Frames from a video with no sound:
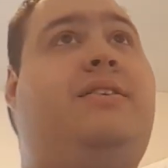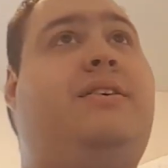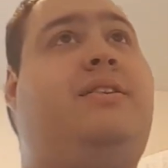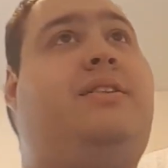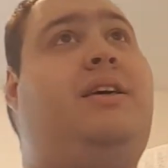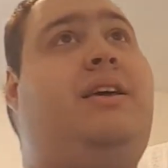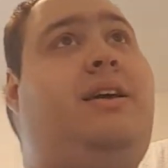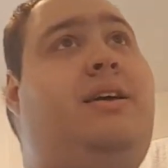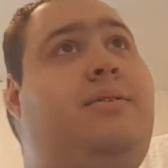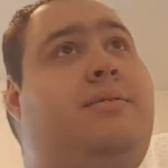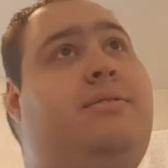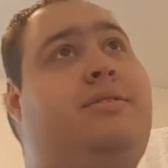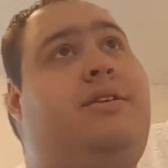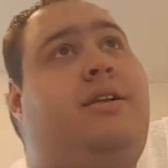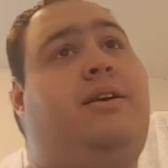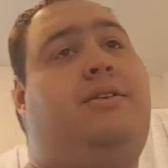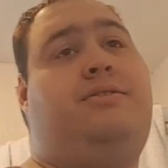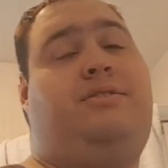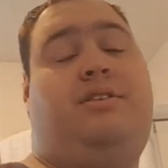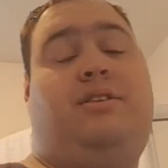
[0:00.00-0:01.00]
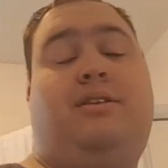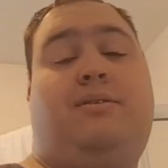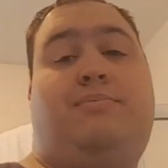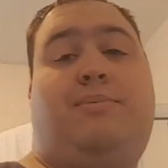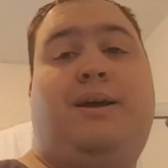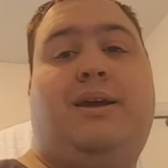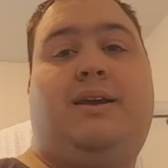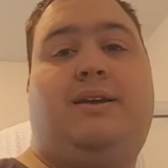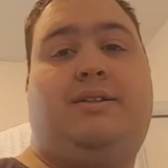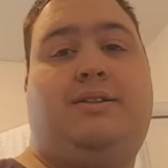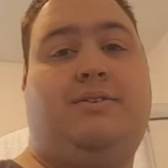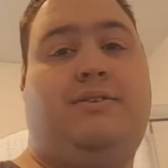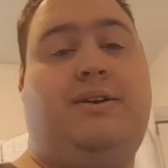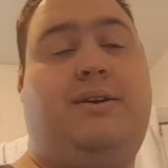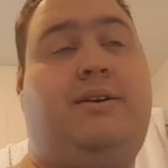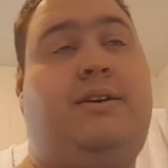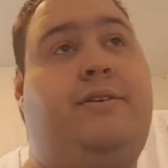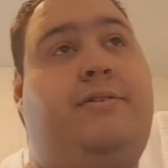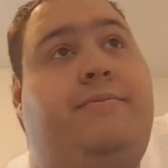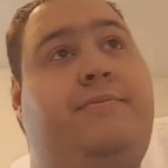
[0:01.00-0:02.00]
I think it was close to the big
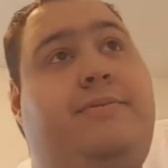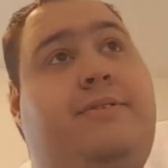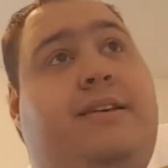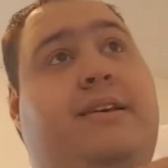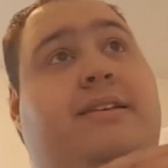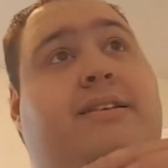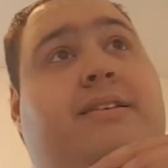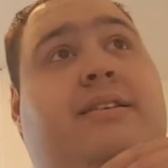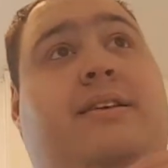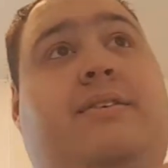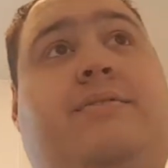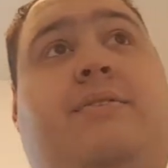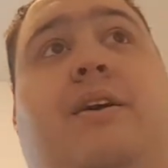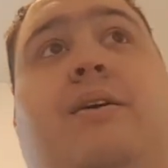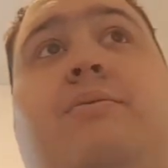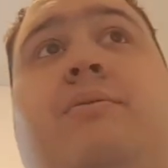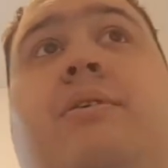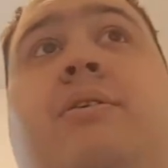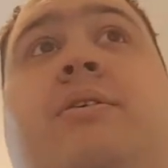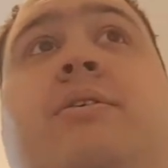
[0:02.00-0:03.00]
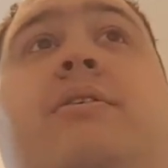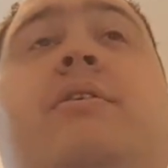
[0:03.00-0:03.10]
3 sensitive, that one.